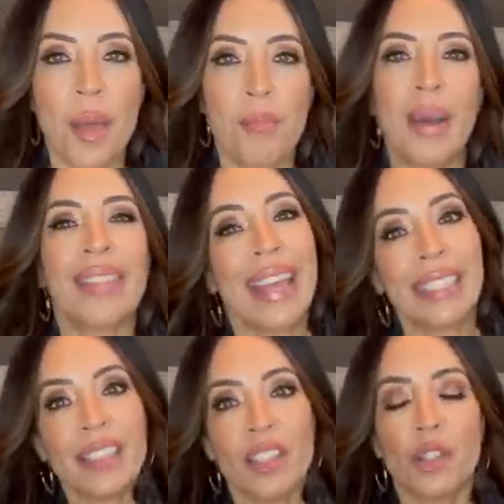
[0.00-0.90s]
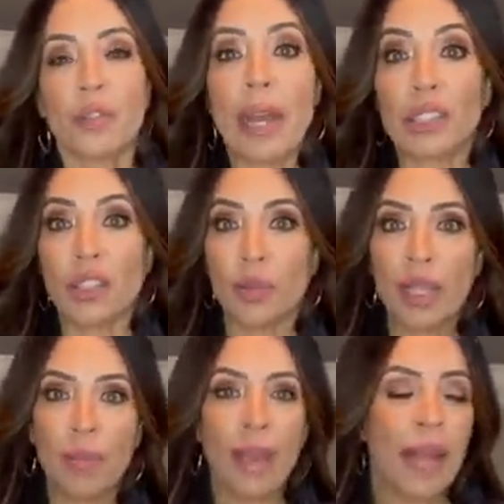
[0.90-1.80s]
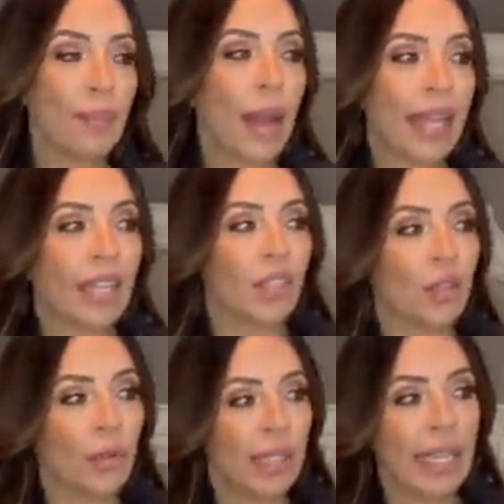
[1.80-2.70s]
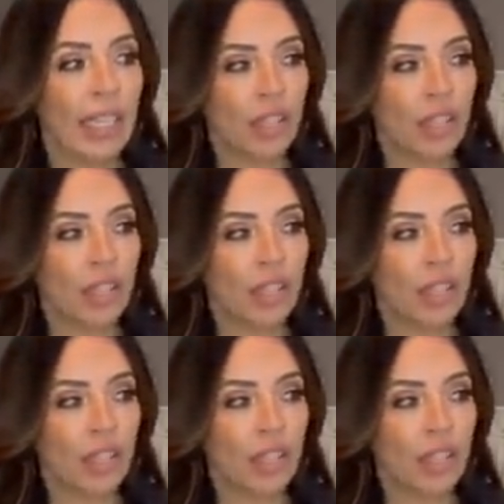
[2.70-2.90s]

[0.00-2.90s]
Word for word: but that doesn't stretch. So keep that in mind. You're only getting